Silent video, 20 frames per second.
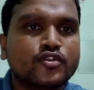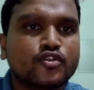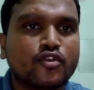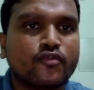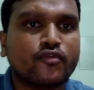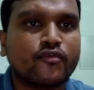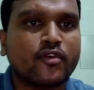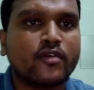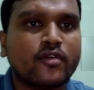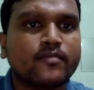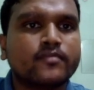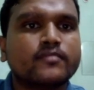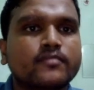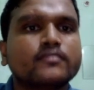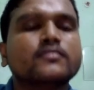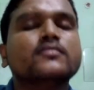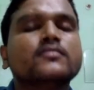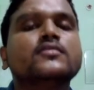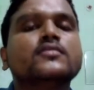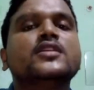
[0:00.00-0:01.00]
from
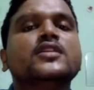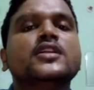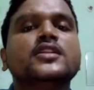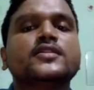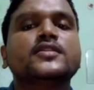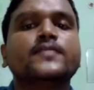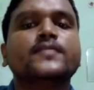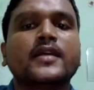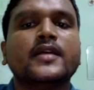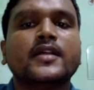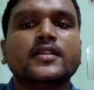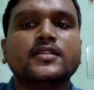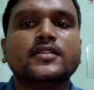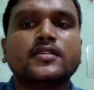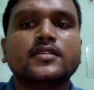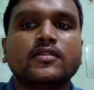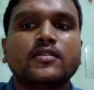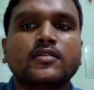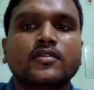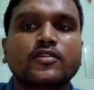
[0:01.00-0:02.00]
this page
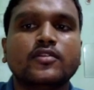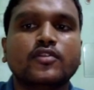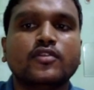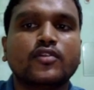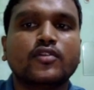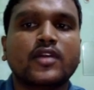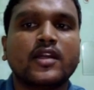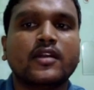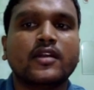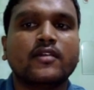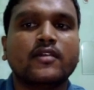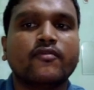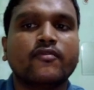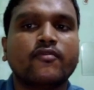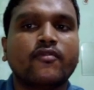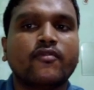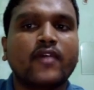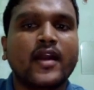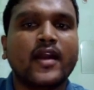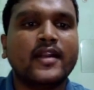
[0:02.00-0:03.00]
you can
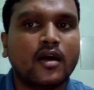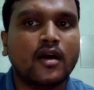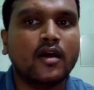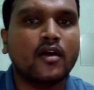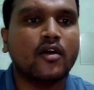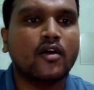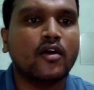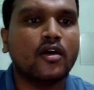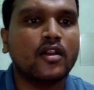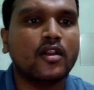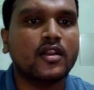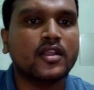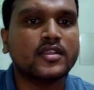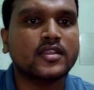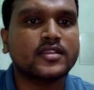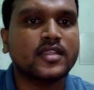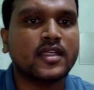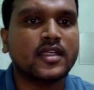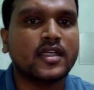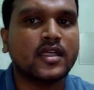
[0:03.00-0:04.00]
find all the
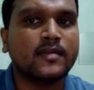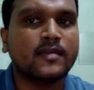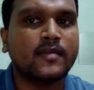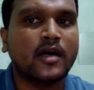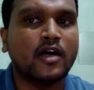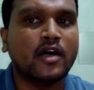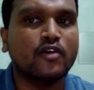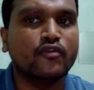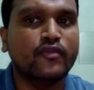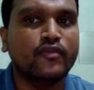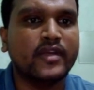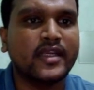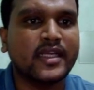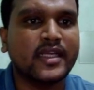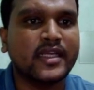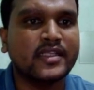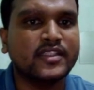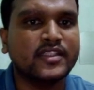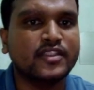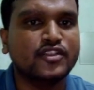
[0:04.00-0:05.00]
setup how we can
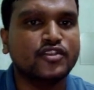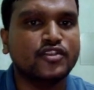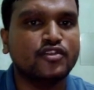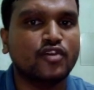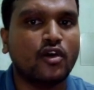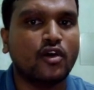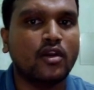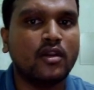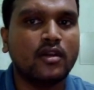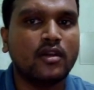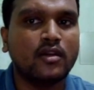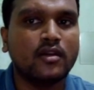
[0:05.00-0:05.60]
install